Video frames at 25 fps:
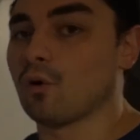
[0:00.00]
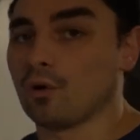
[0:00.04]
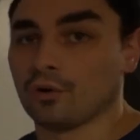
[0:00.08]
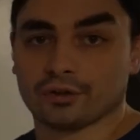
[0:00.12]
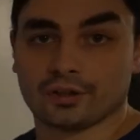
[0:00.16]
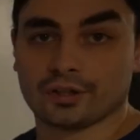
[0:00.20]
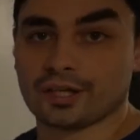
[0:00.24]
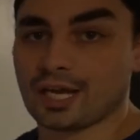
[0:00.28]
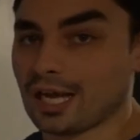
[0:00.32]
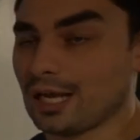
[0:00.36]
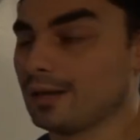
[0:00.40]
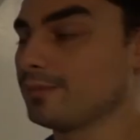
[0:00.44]
all
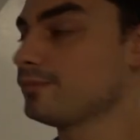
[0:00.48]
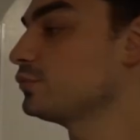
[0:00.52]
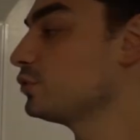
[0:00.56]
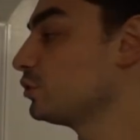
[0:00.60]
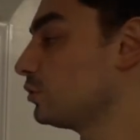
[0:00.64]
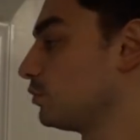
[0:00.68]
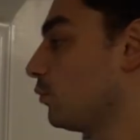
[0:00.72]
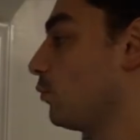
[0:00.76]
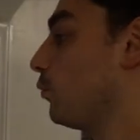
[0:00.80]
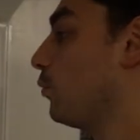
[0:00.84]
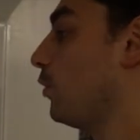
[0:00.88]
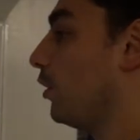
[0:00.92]
the
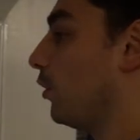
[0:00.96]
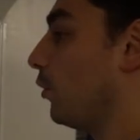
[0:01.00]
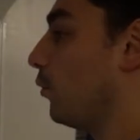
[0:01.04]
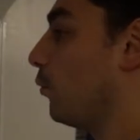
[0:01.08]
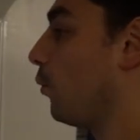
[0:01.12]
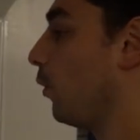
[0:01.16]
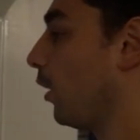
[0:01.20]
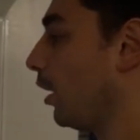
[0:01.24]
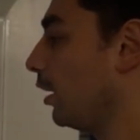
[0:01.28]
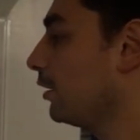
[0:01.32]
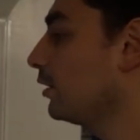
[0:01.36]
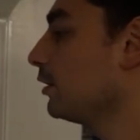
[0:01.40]
games will
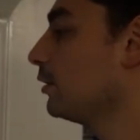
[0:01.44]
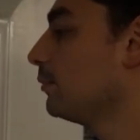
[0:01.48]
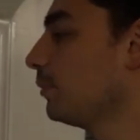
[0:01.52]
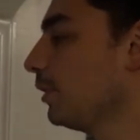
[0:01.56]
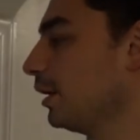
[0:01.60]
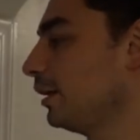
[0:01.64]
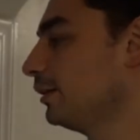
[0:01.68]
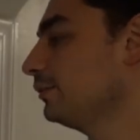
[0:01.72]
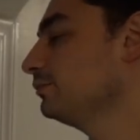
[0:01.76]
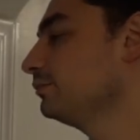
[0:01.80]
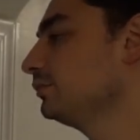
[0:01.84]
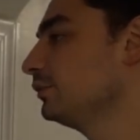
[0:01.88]
work,
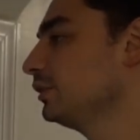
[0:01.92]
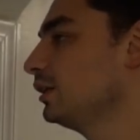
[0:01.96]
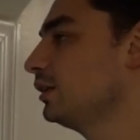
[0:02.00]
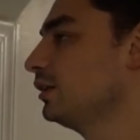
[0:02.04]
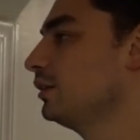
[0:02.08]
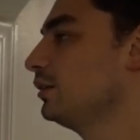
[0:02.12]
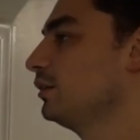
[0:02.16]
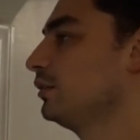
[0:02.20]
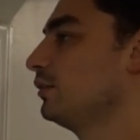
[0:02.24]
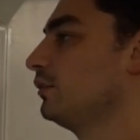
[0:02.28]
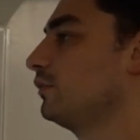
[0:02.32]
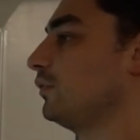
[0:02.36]
but
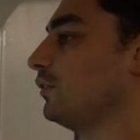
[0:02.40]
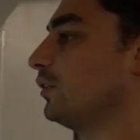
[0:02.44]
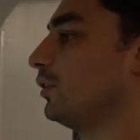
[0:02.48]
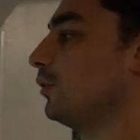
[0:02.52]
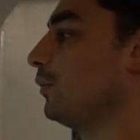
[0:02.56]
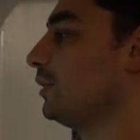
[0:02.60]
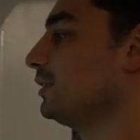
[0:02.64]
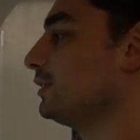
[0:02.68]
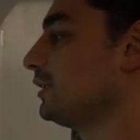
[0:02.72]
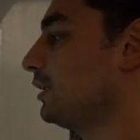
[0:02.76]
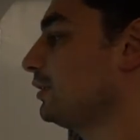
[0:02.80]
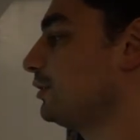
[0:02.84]
for the
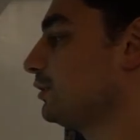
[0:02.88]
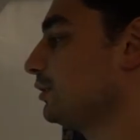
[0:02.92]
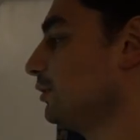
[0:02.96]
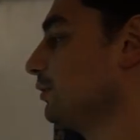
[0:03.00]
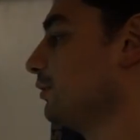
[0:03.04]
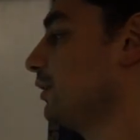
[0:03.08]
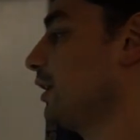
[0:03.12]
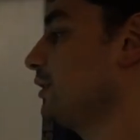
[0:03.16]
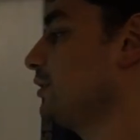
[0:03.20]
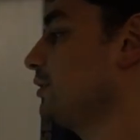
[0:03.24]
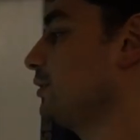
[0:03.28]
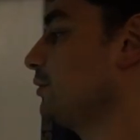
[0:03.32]
ones that
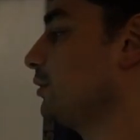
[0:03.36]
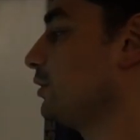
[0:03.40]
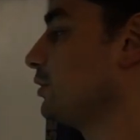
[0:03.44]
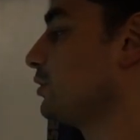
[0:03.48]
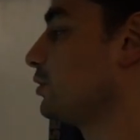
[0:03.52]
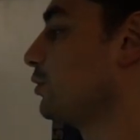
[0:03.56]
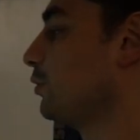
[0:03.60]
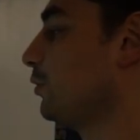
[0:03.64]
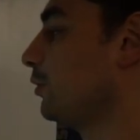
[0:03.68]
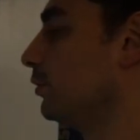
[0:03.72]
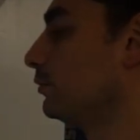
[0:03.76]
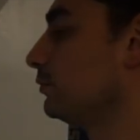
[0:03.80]
do, they do.
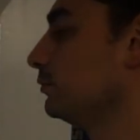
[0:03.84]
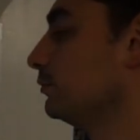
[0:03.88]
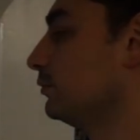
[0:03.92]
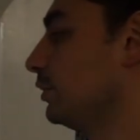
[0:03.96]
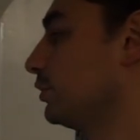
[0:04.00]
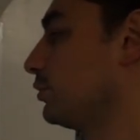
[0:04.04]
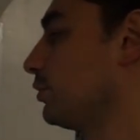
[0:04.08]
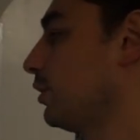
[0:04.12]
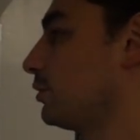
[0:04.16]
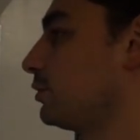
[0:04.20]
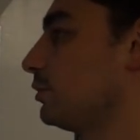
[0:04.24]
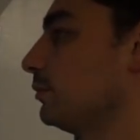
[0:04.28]
It's cool.
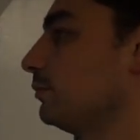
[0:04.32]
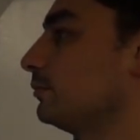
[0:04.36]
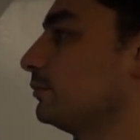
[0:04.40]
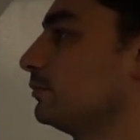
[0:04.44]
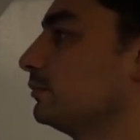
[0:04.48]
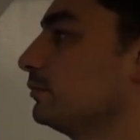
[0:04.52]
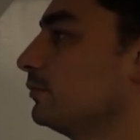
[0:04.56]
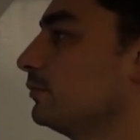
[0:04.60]
It's awesome.